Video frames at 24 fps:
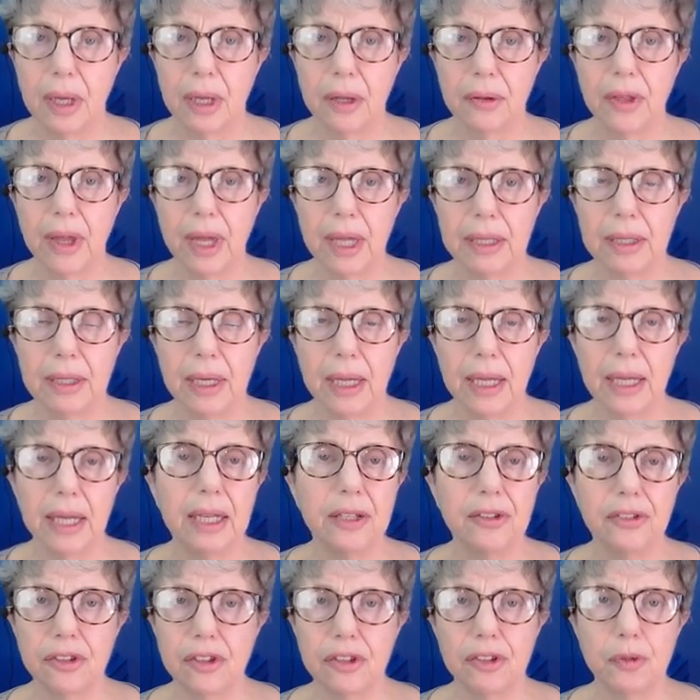then
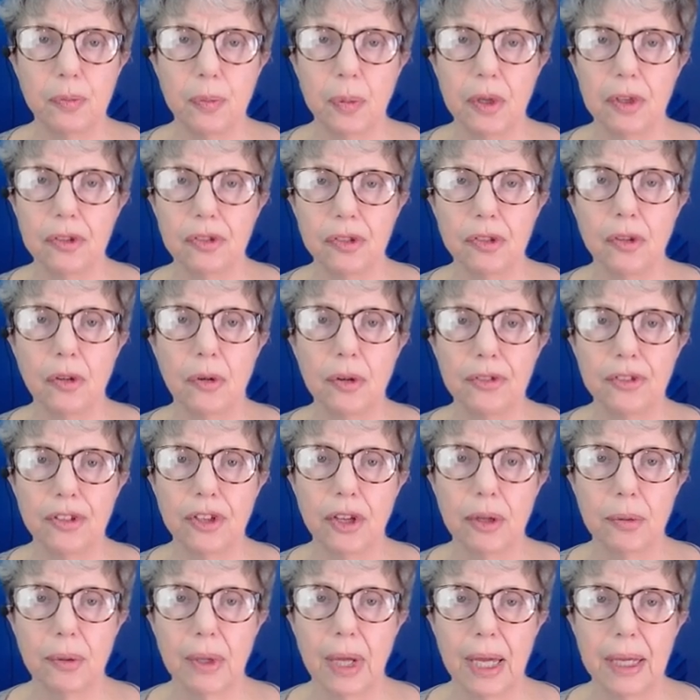is this person
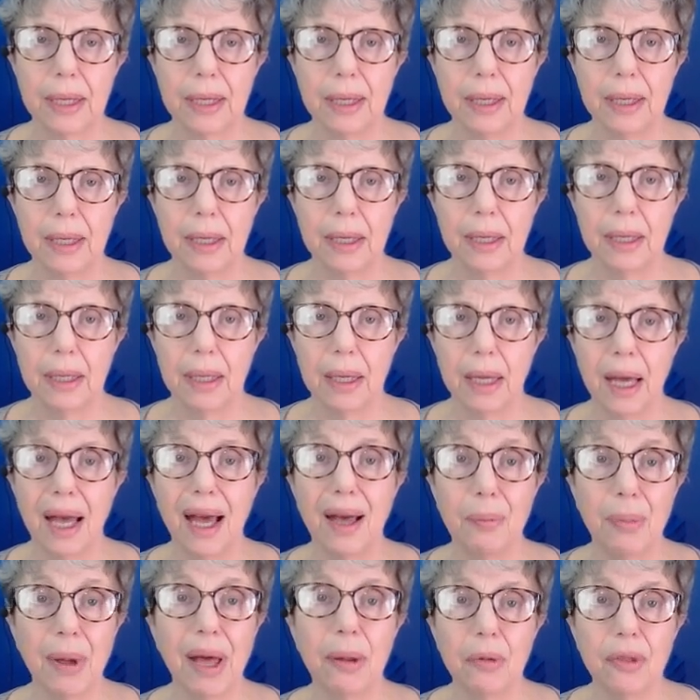also lying
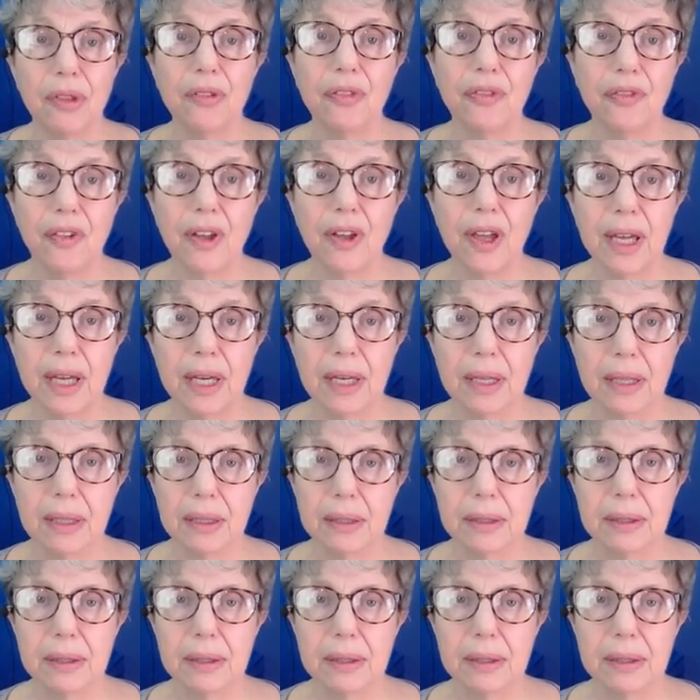about the fire?